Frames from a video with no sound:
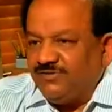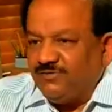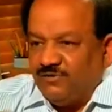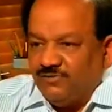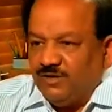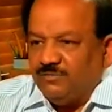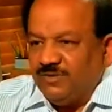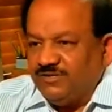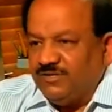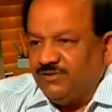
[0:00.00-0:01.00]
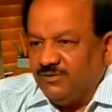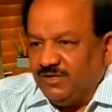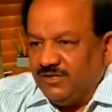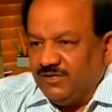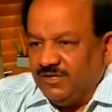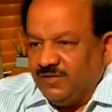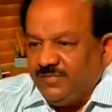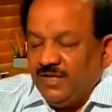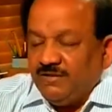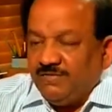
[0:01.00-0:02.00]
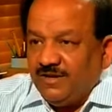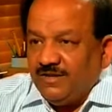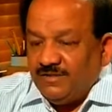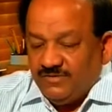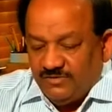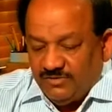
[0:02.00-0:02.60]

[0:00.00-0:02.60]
gets from one person to another when